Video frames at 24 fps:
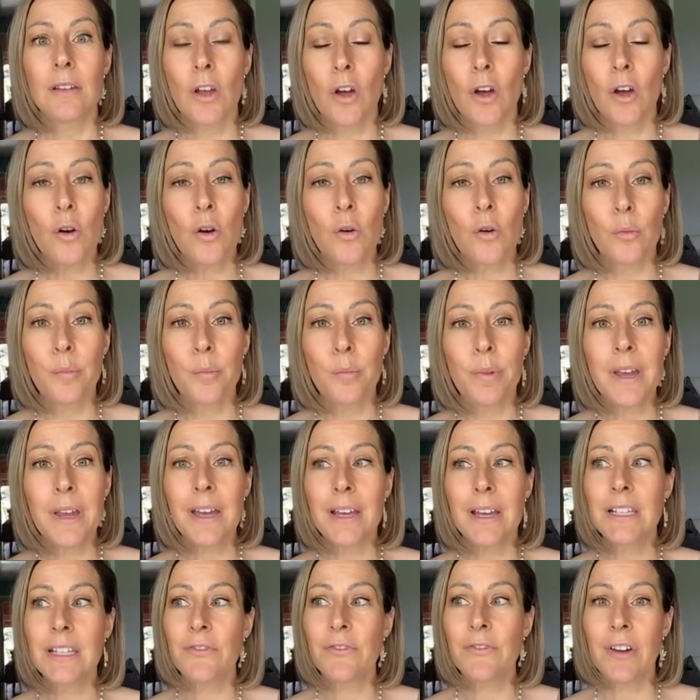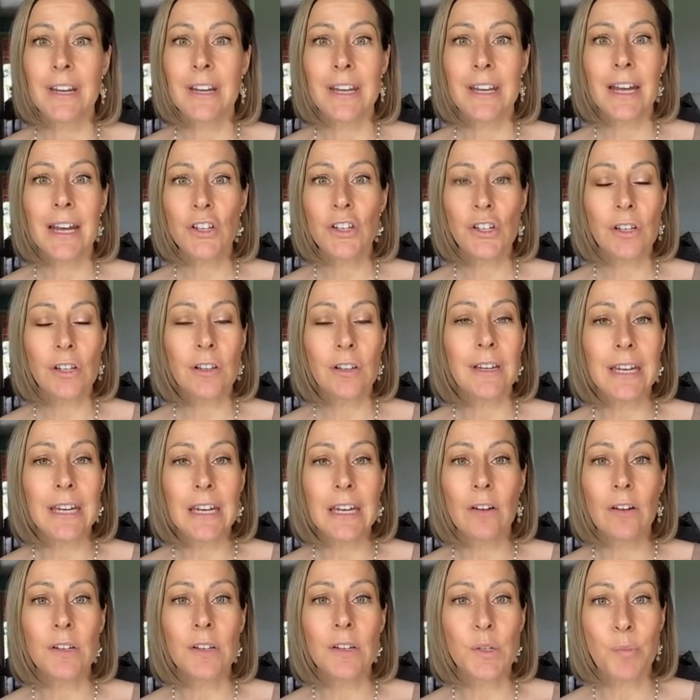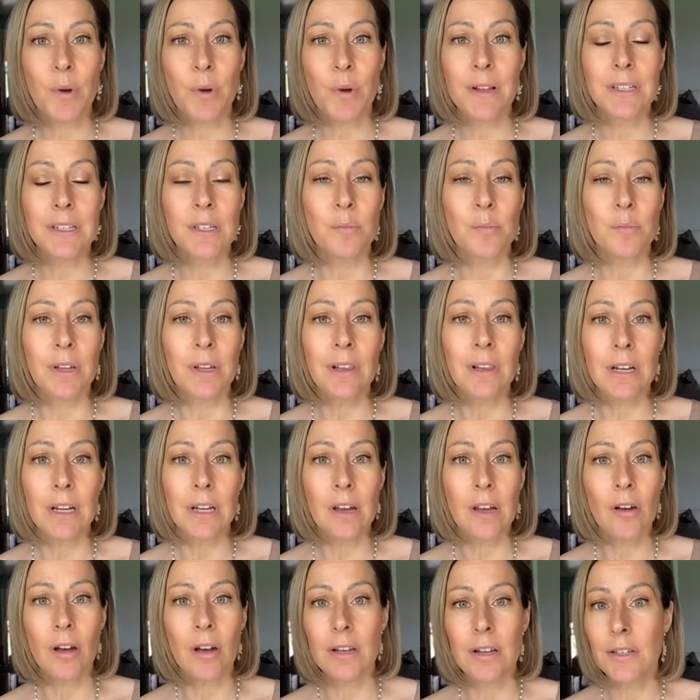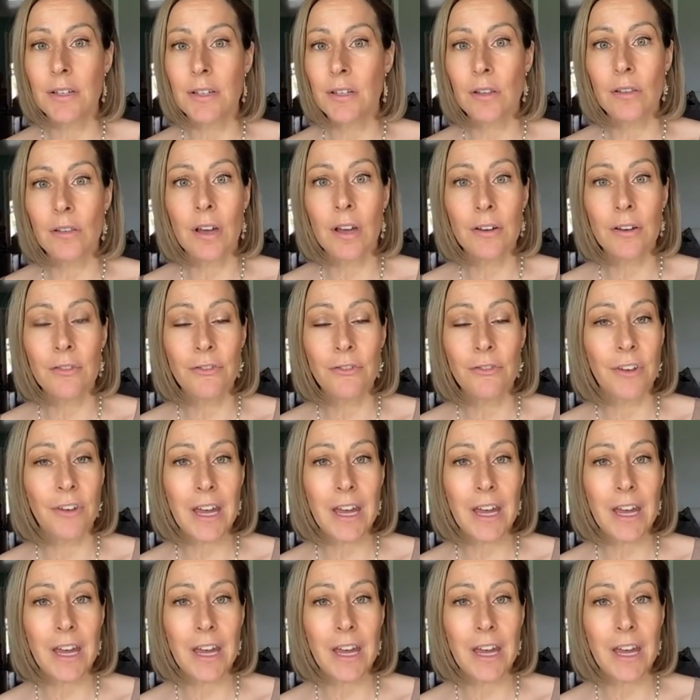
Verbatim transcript: no because financial irresponsibility causes a lot of